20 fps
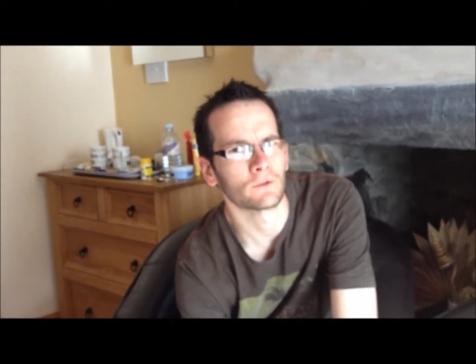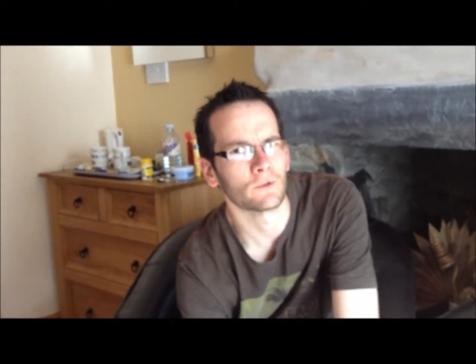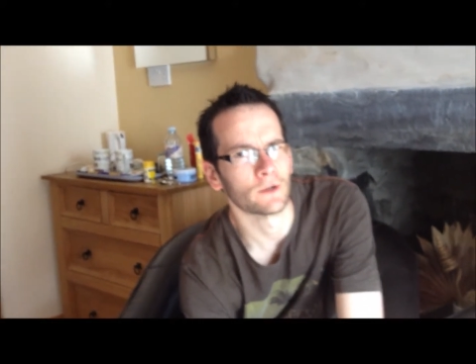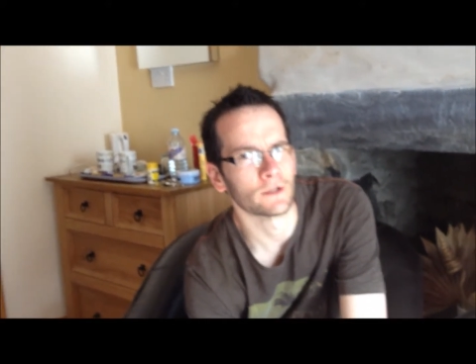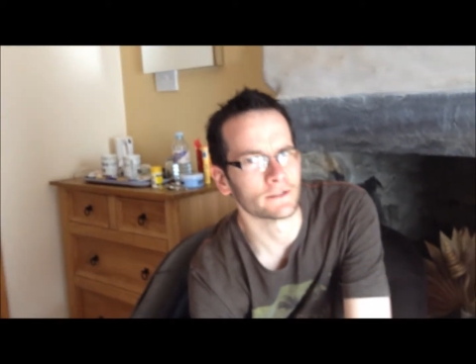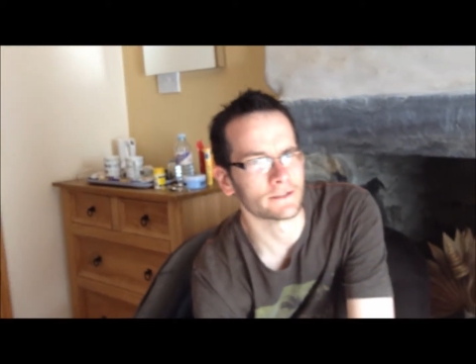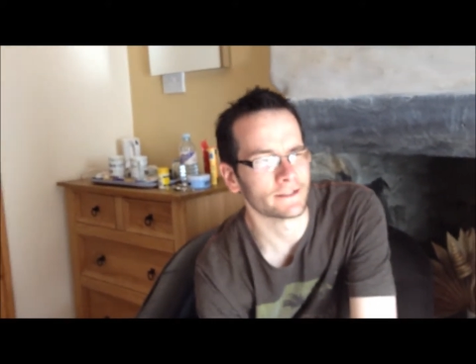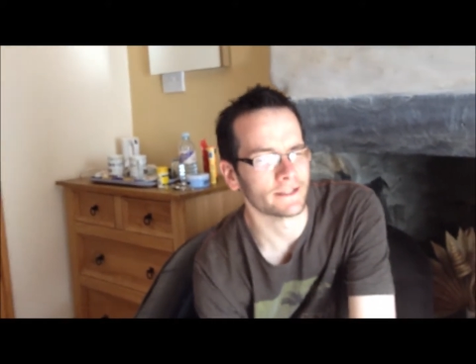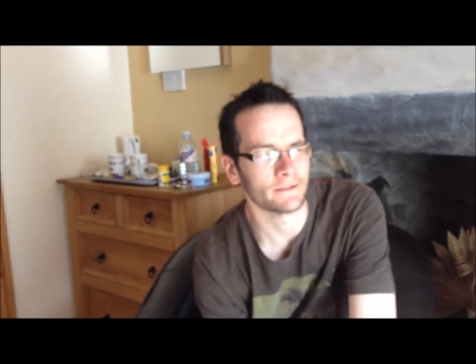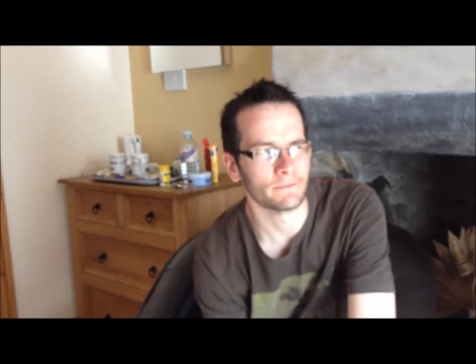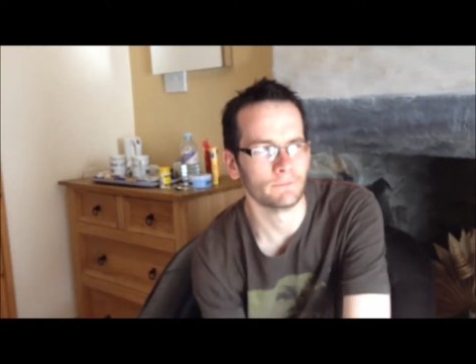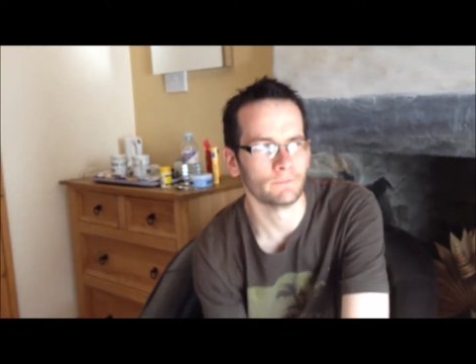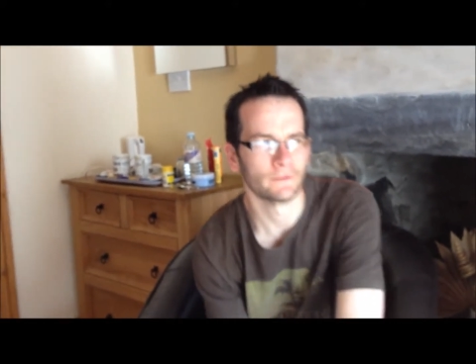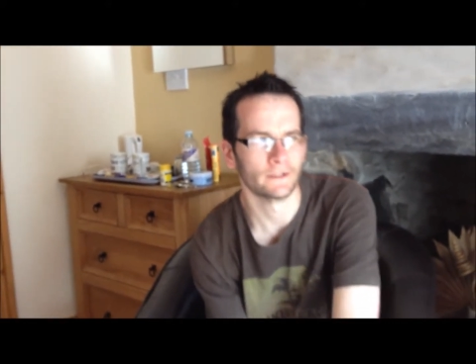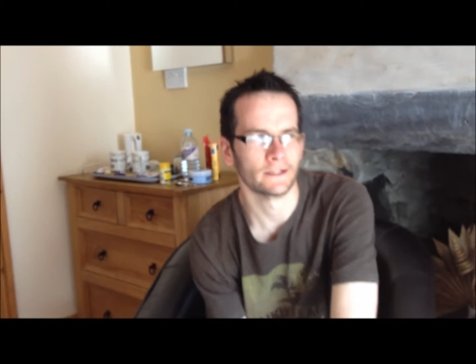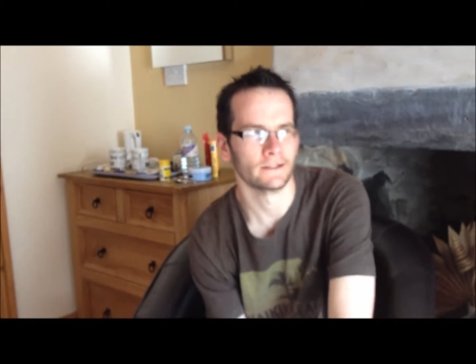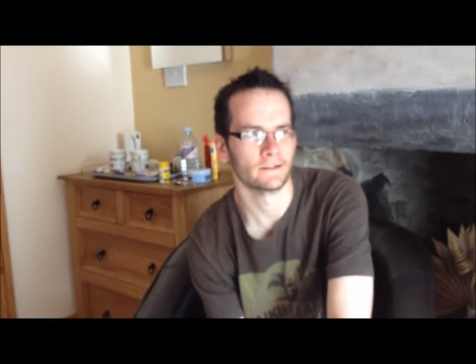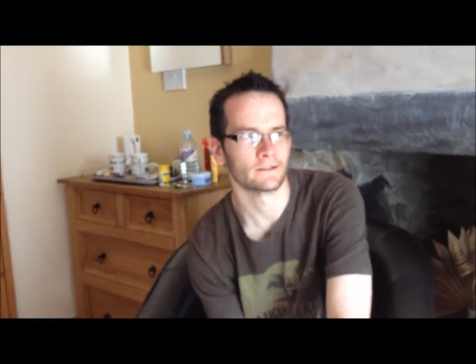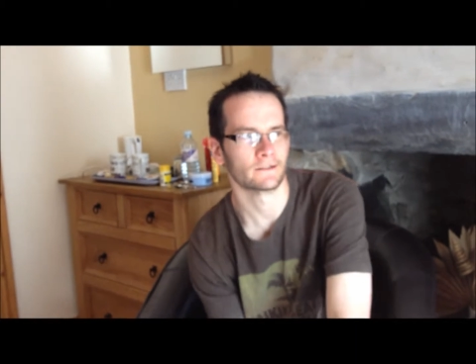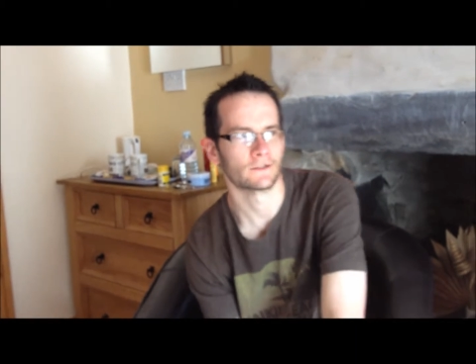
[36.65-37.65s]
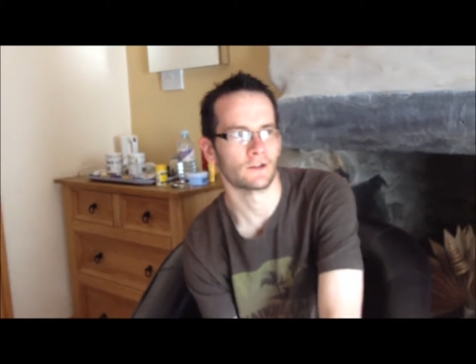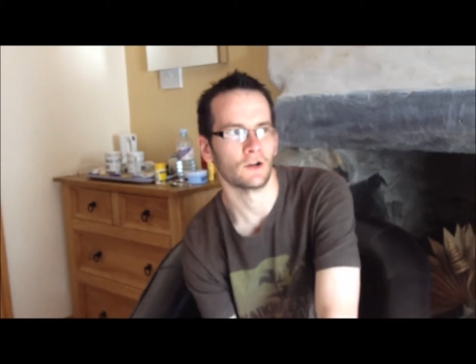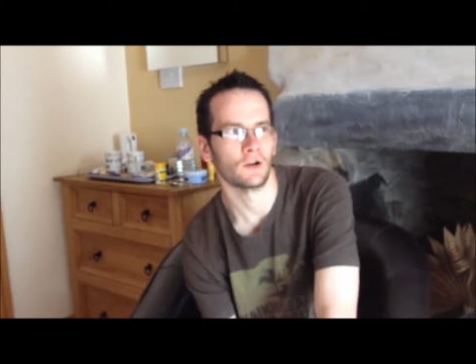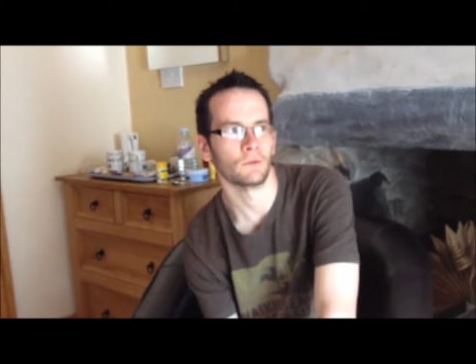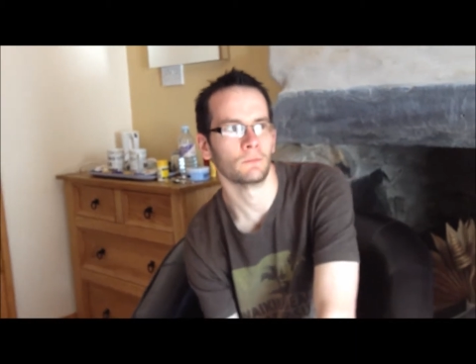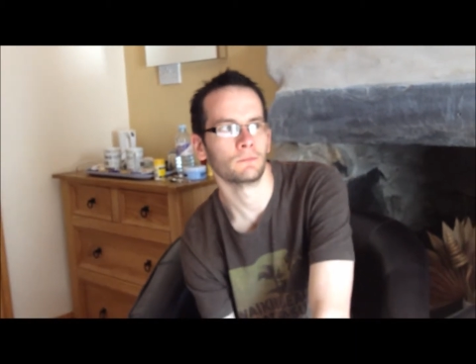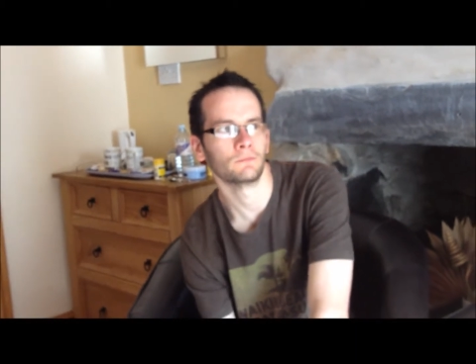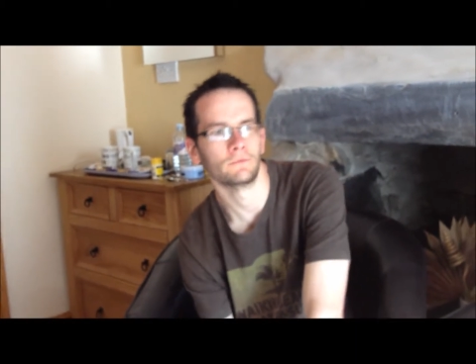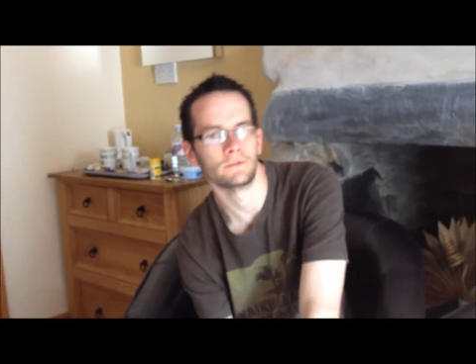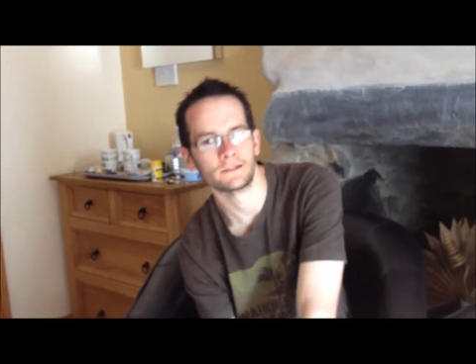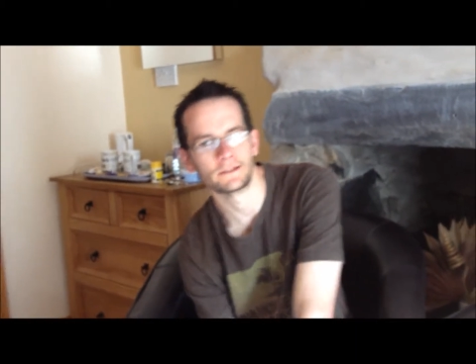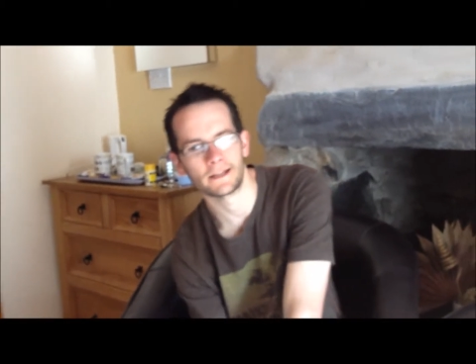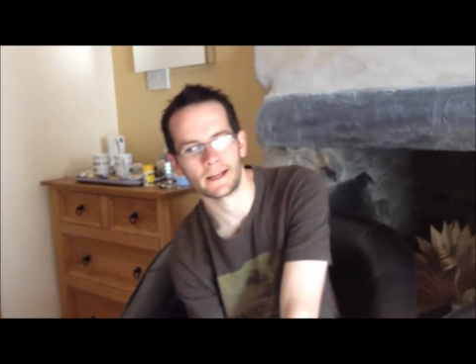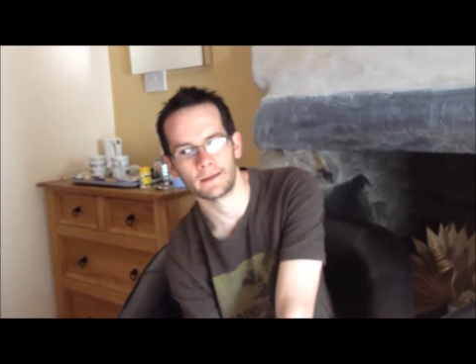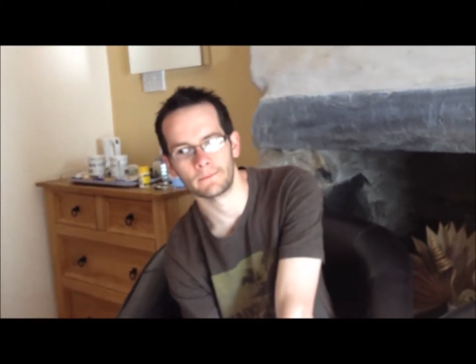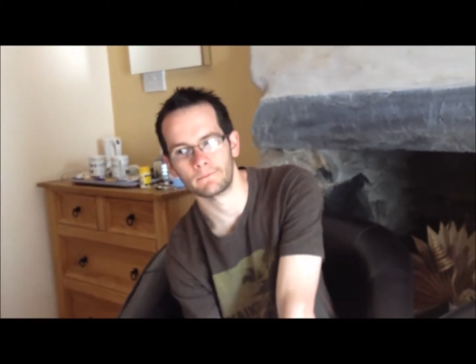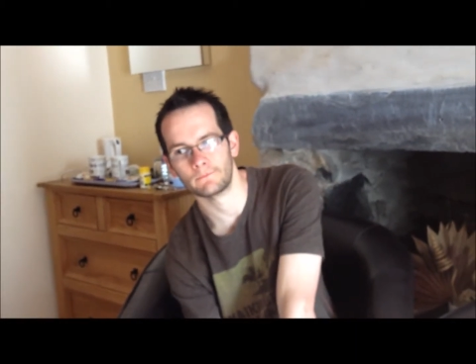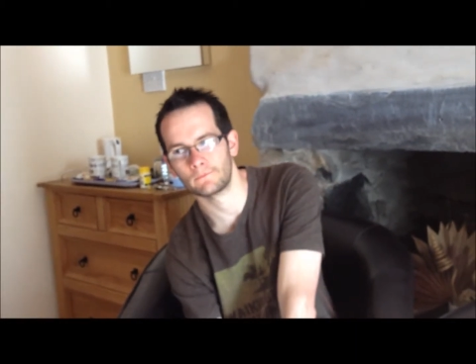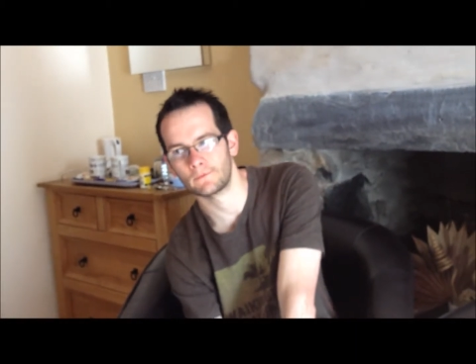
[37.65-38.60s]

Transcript: quite steep and we didn't stop. We just kept